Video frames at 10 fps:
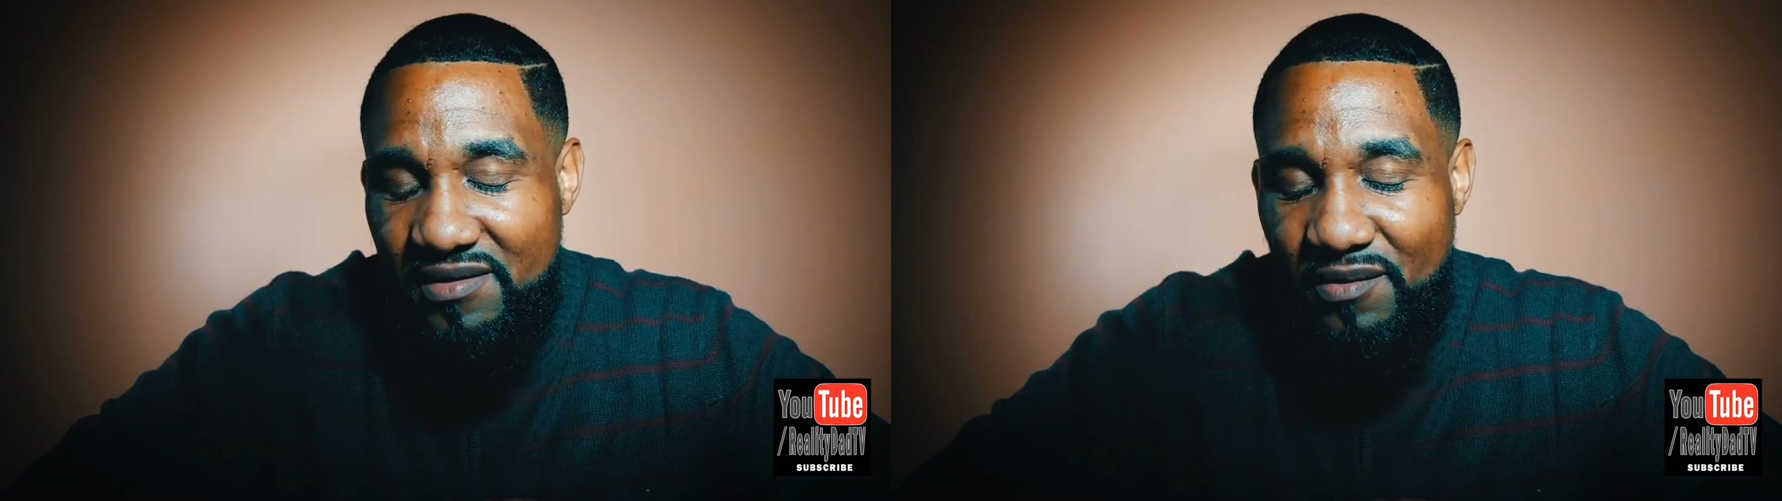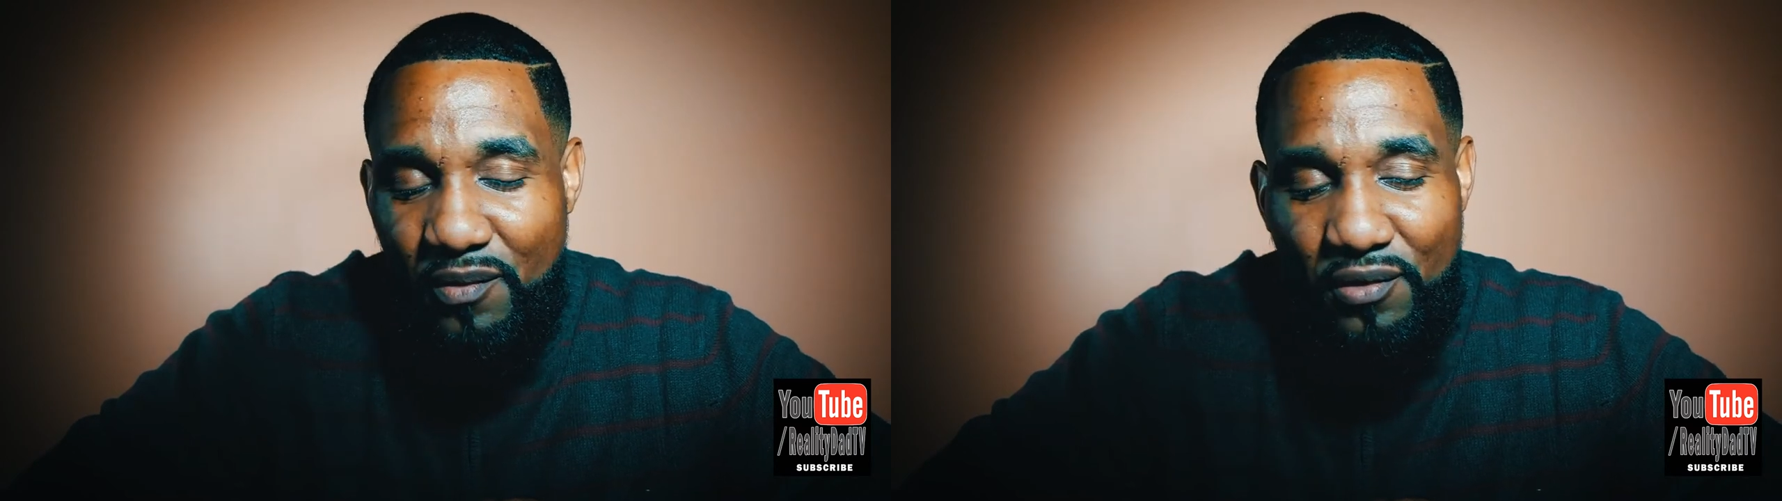
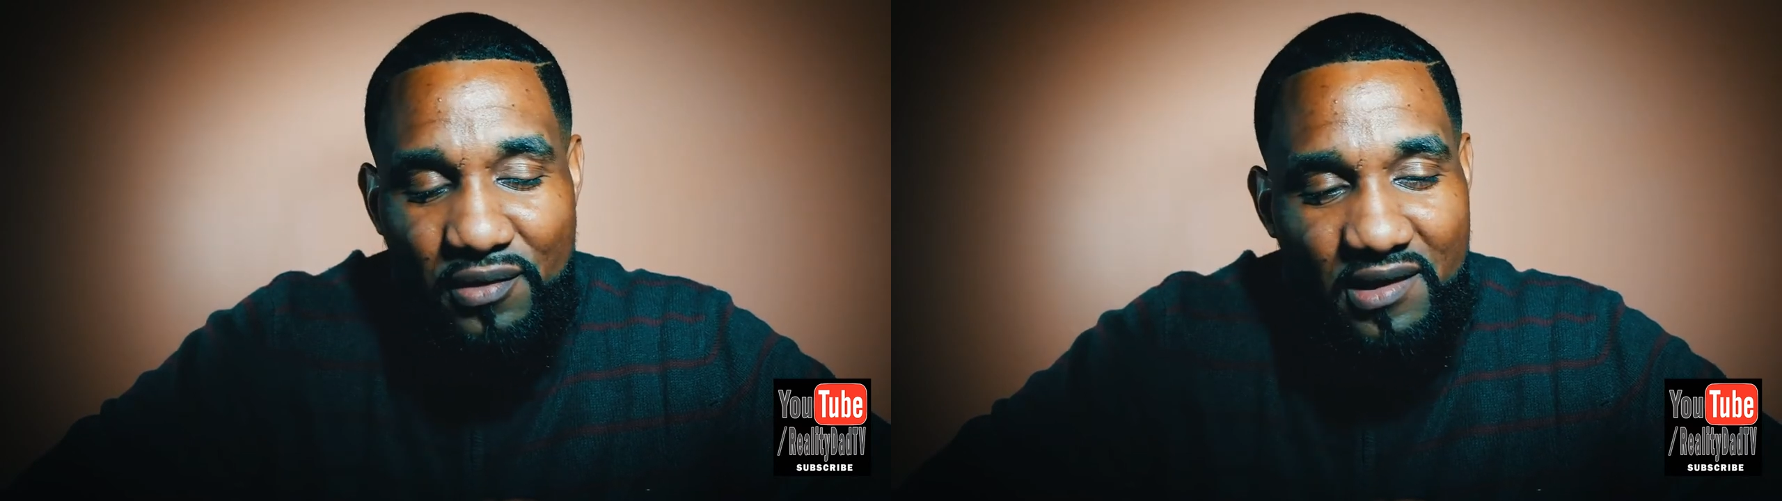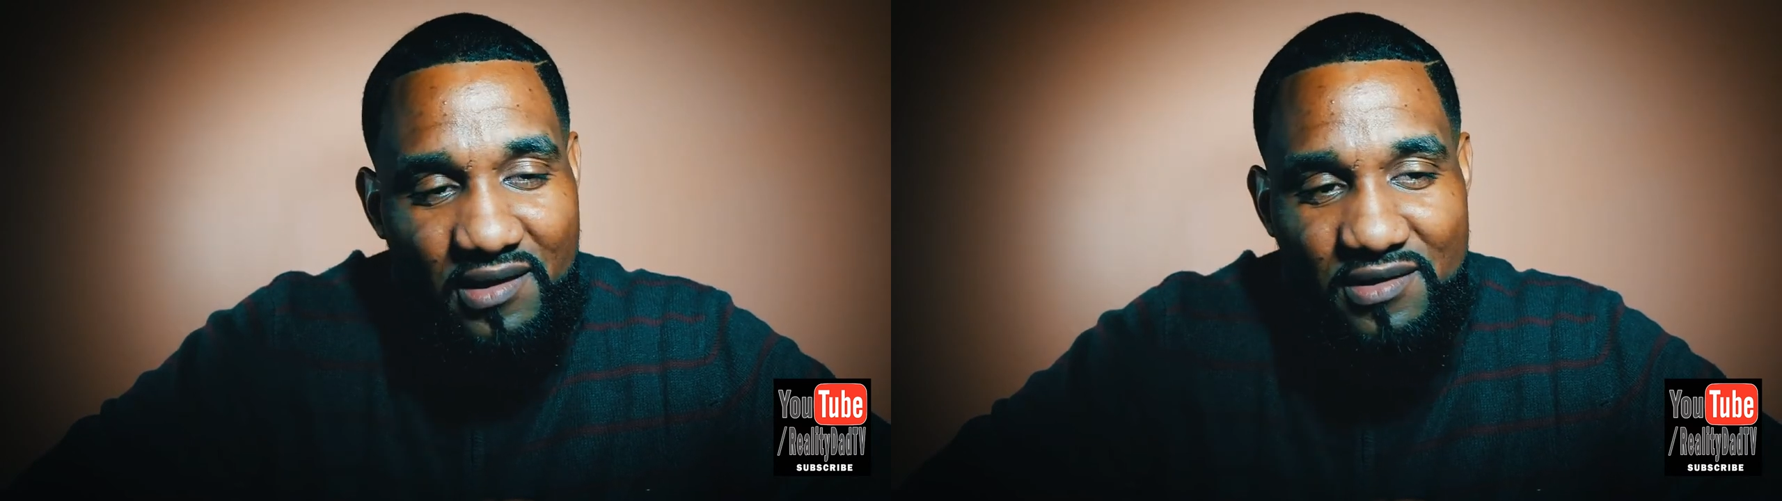
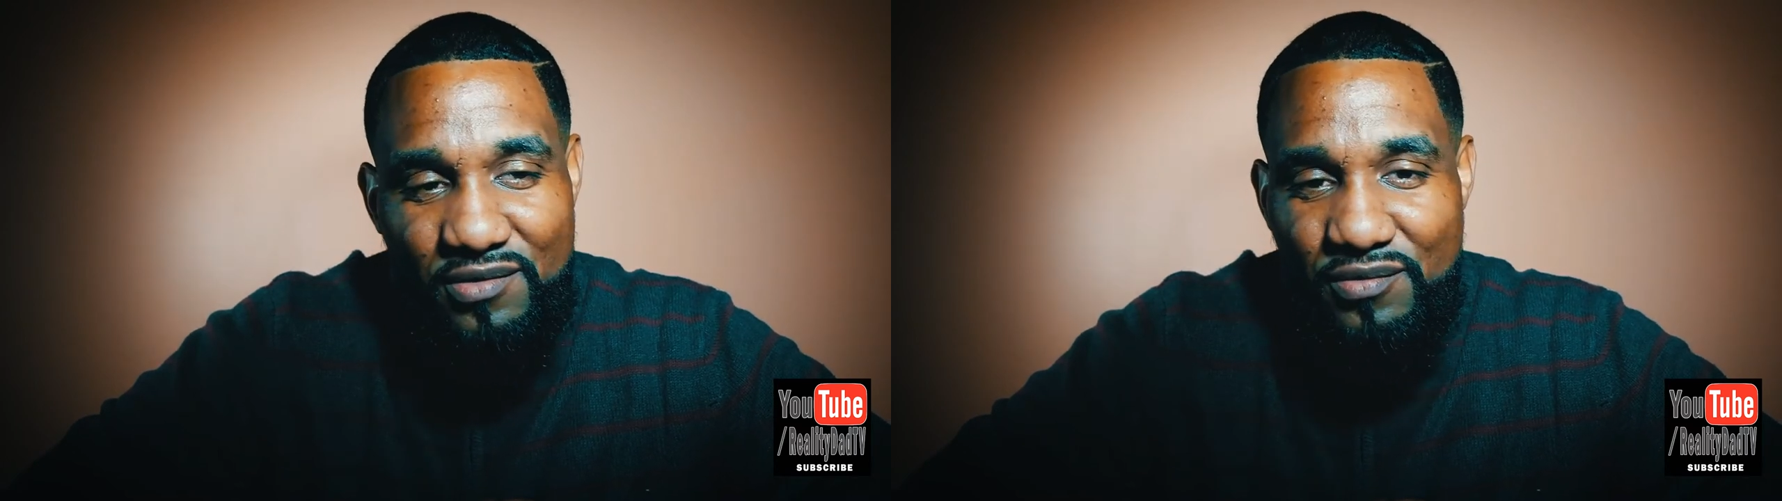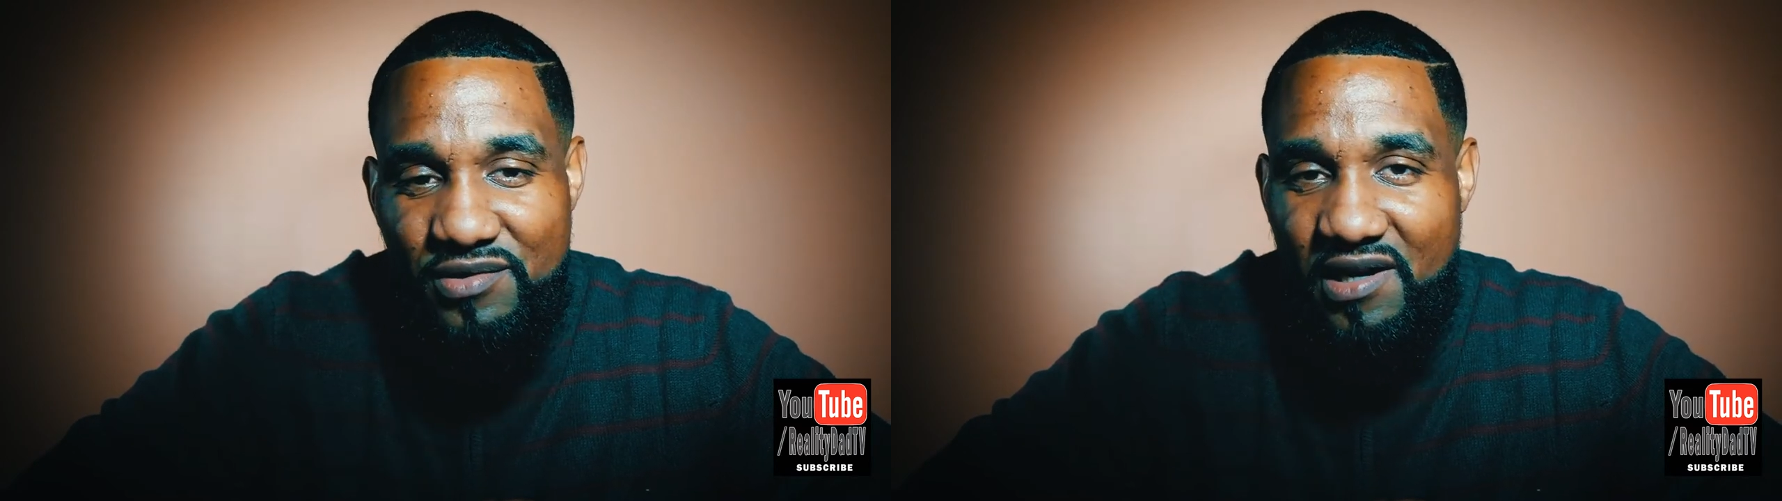Working two
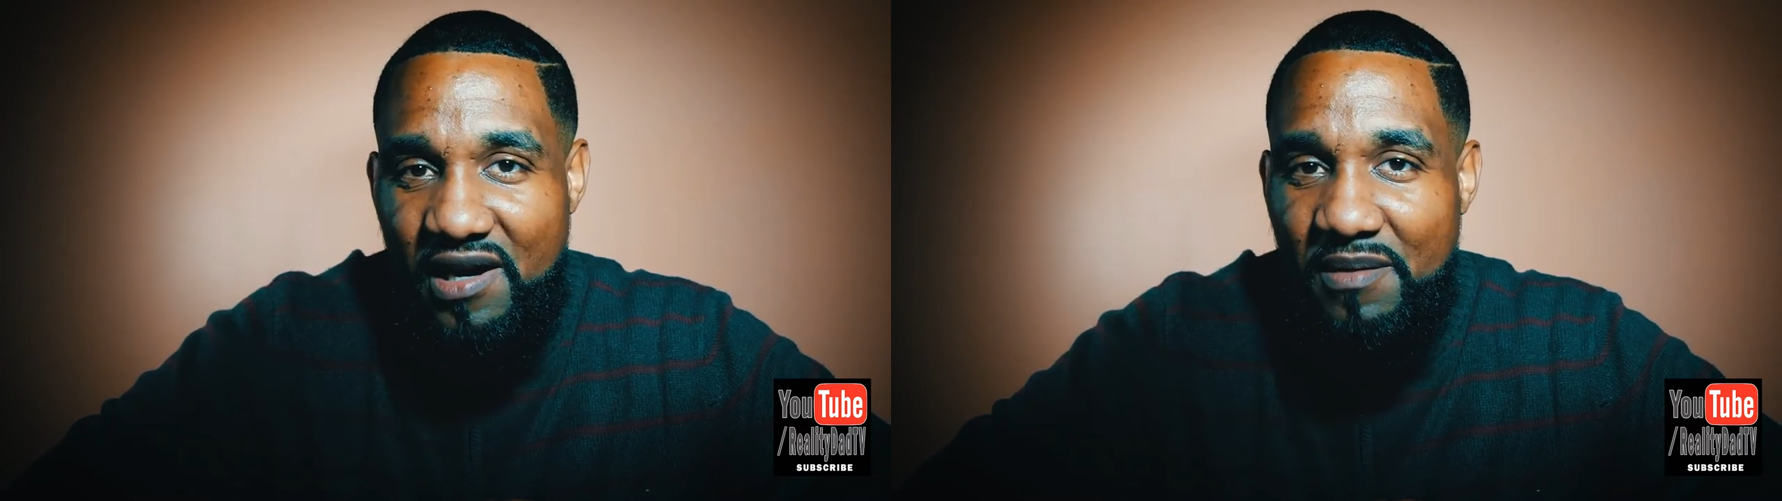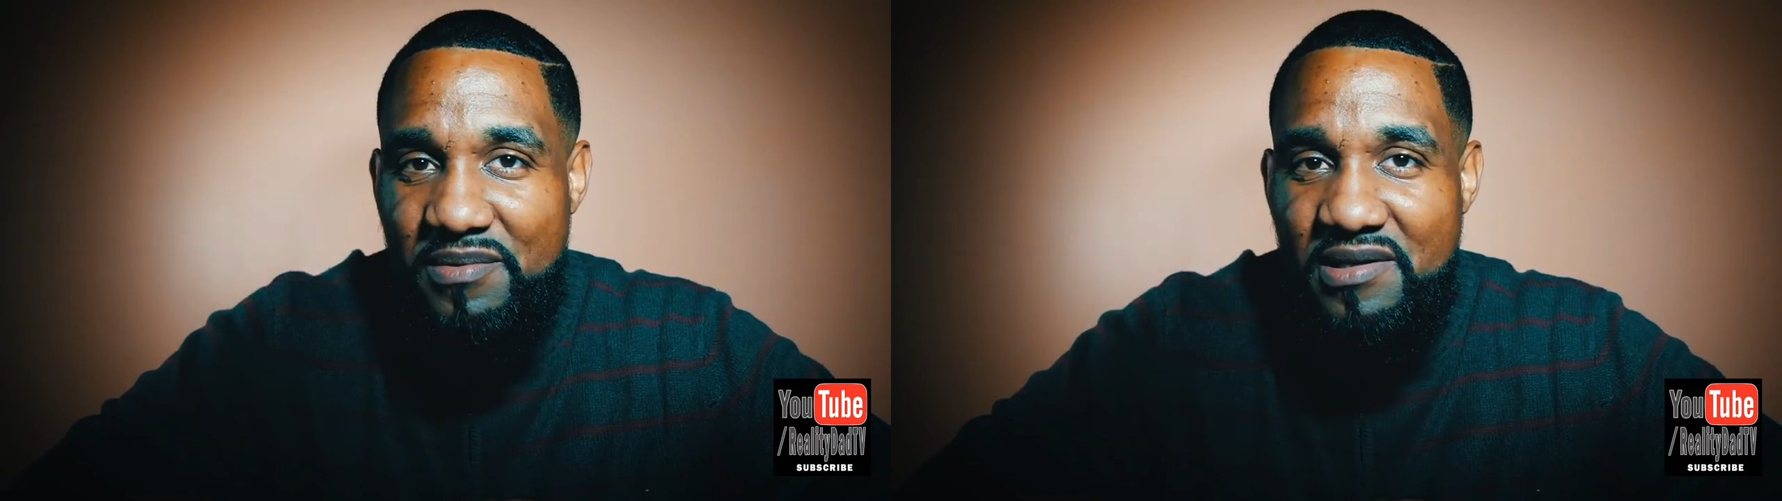
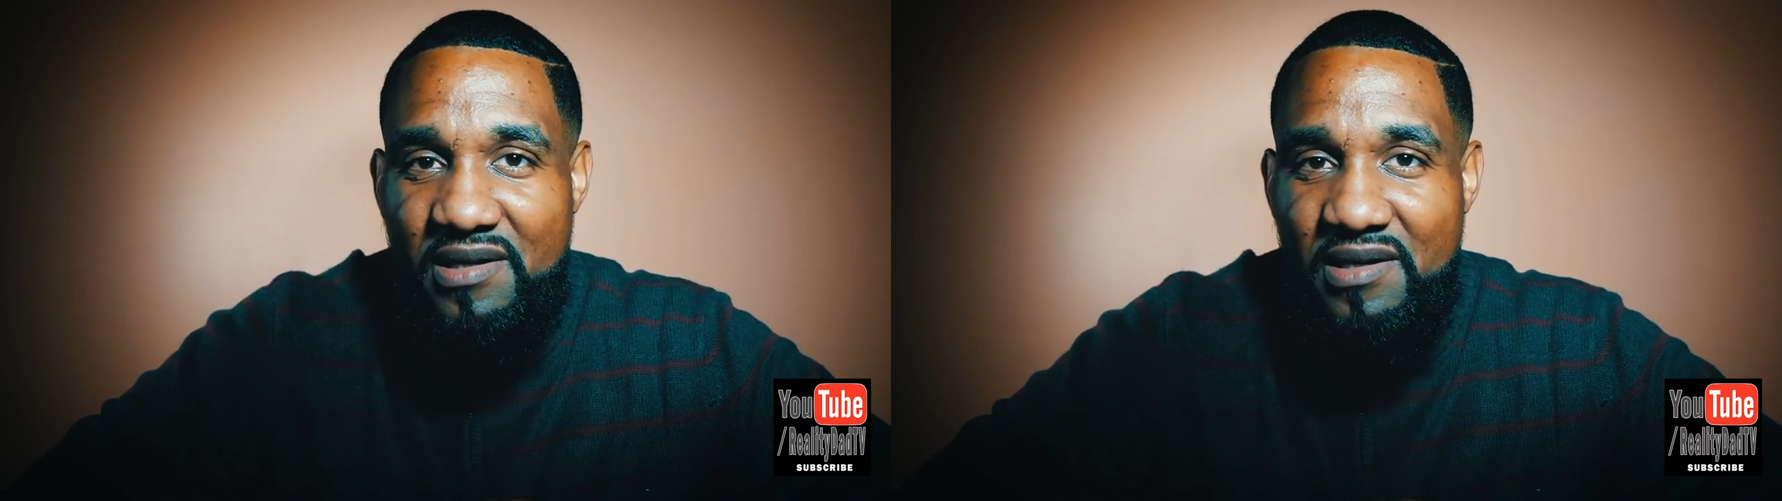jobs,